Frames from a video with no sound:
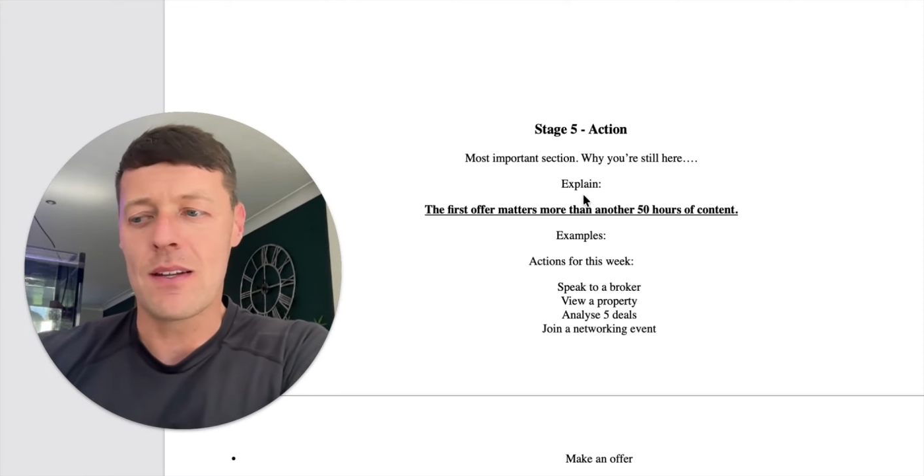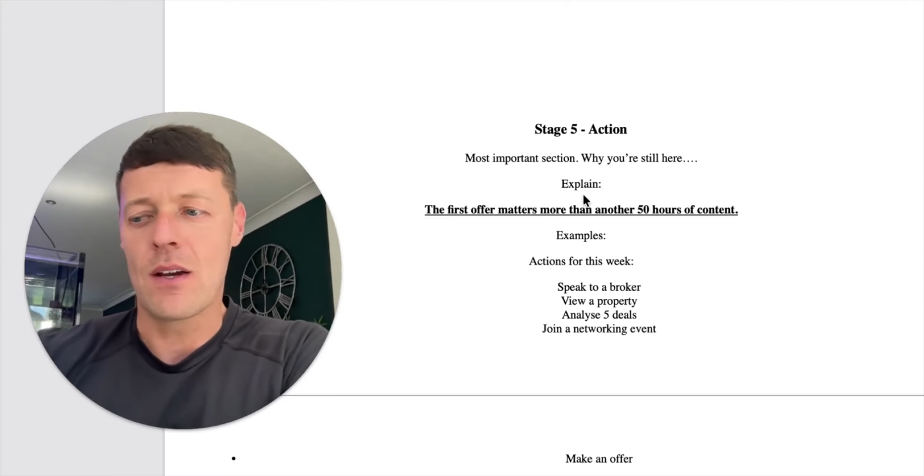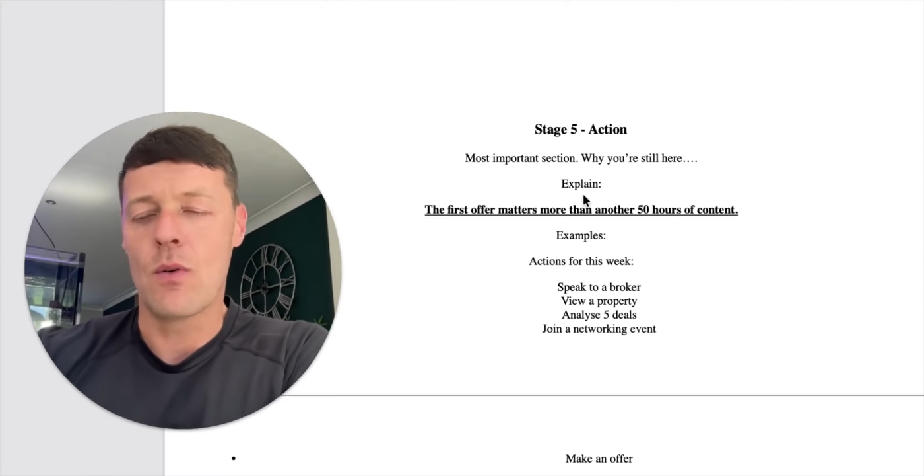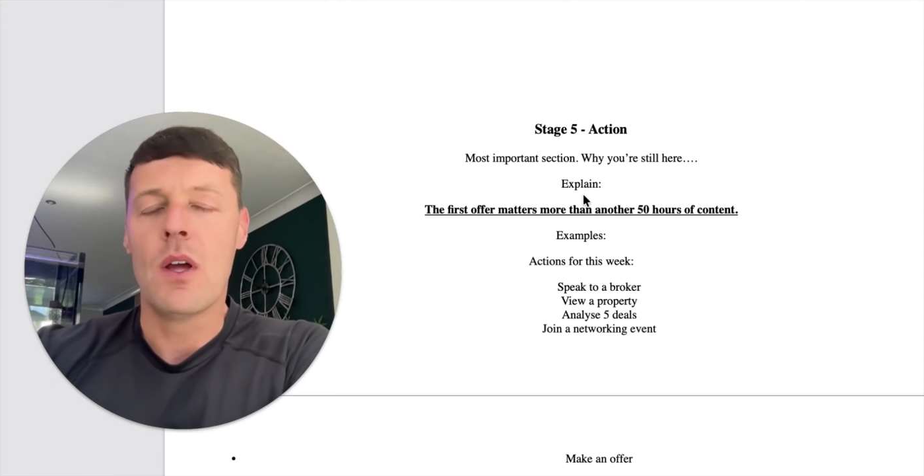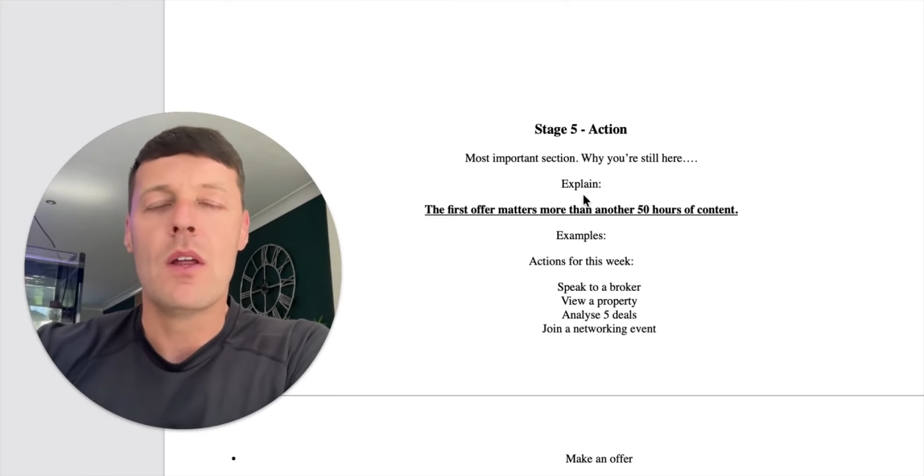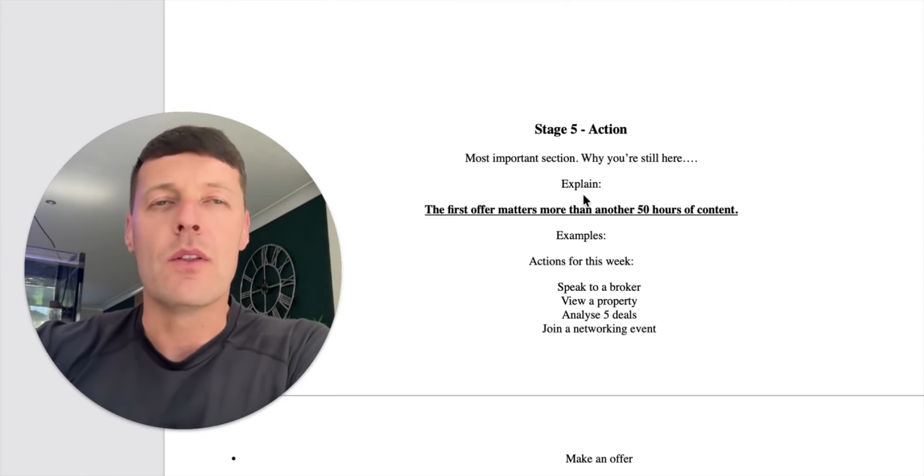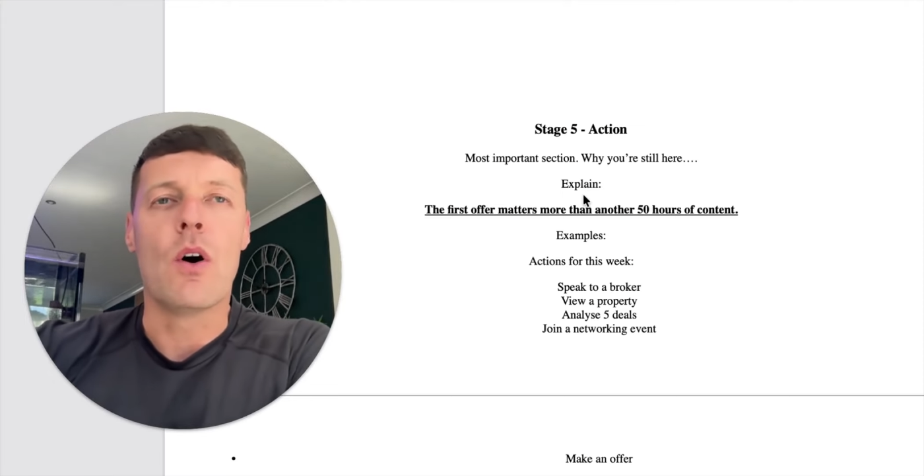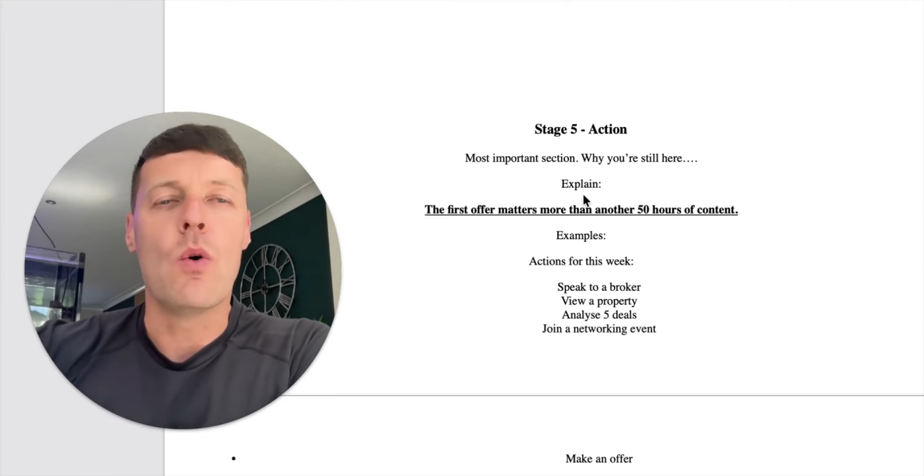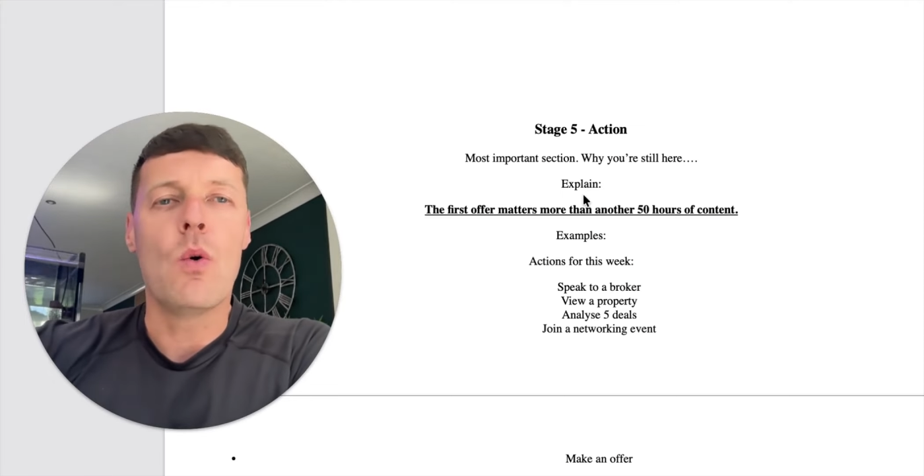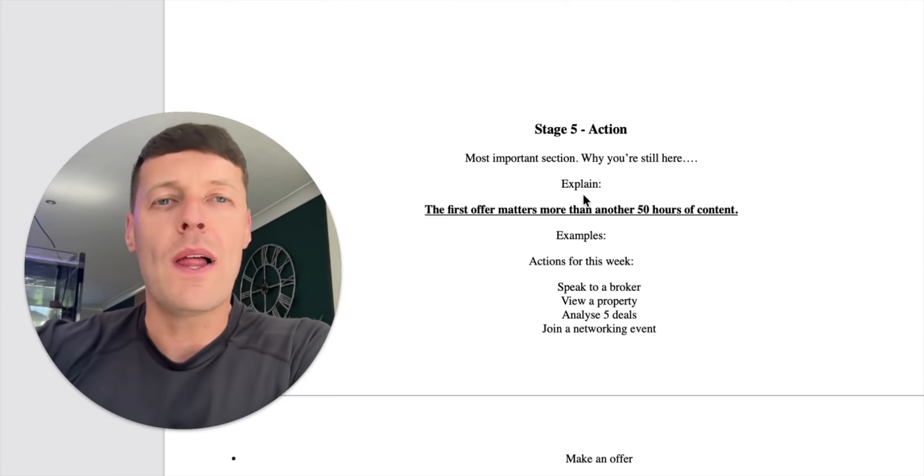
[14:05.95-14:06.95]
Now, the
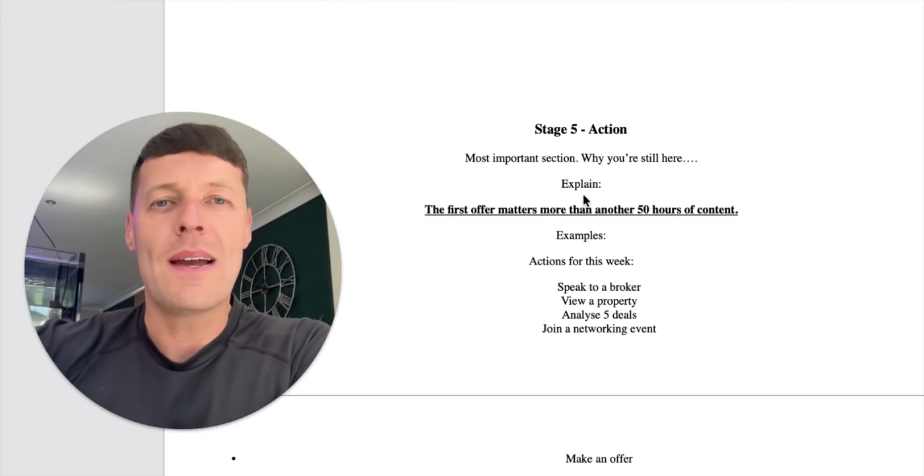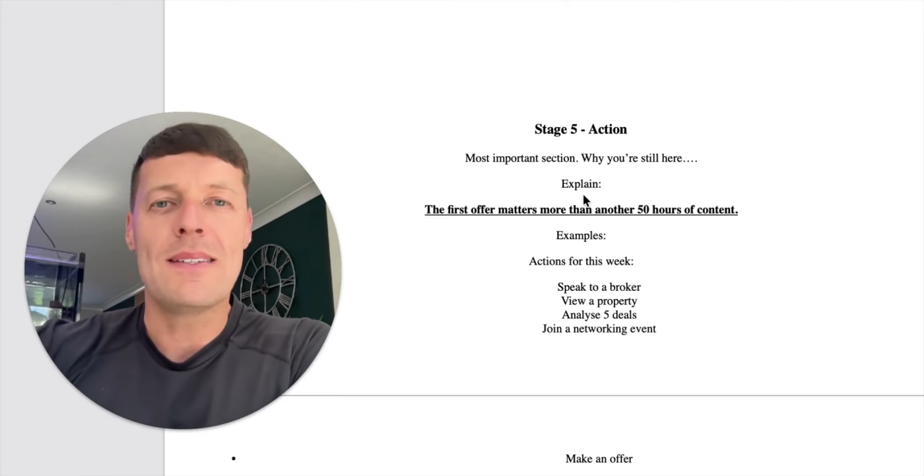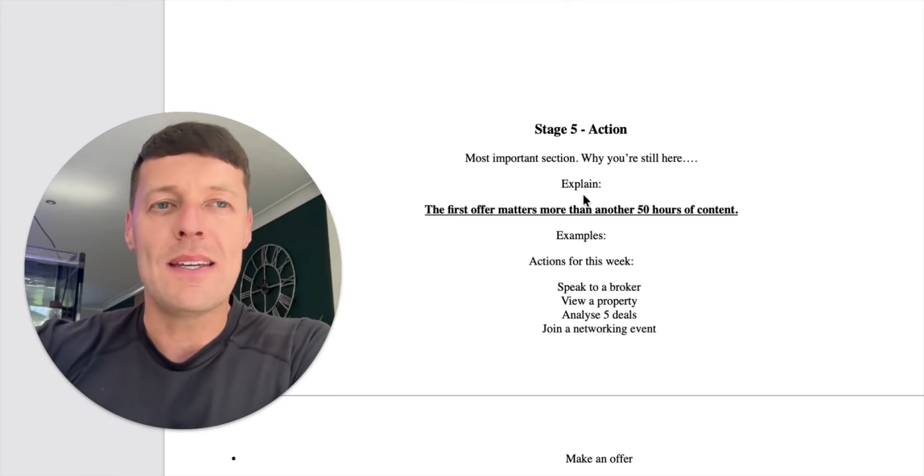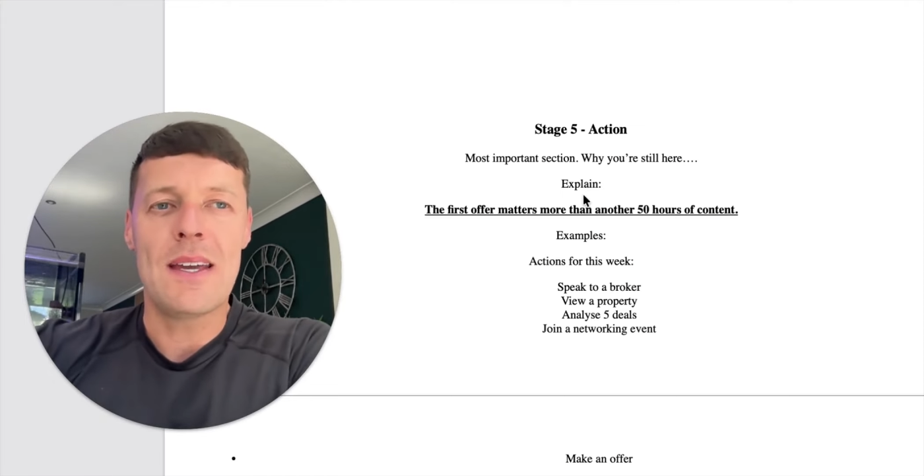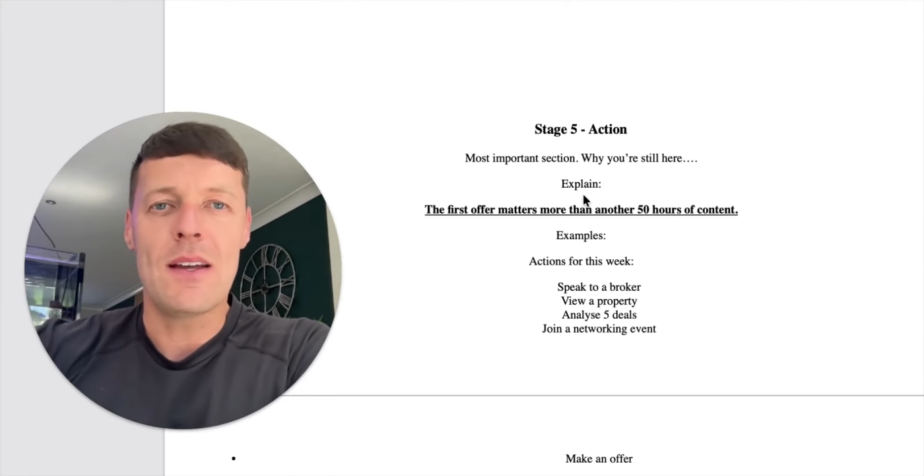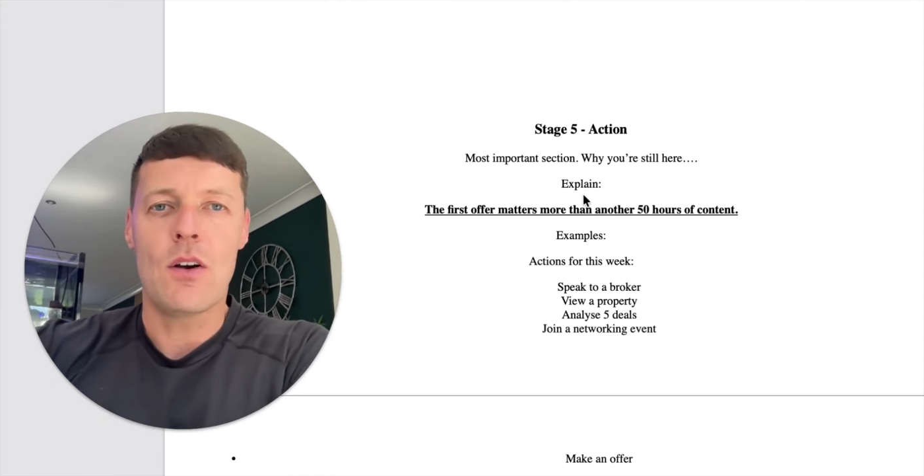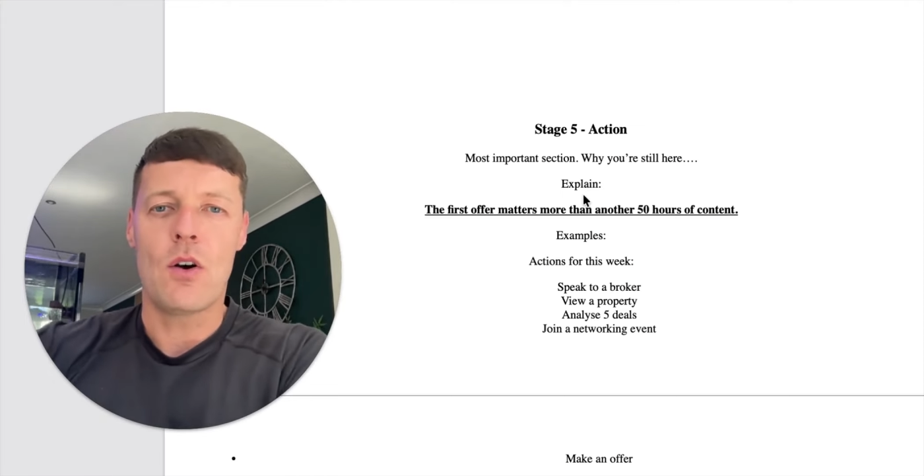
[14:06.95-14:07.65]
whole idea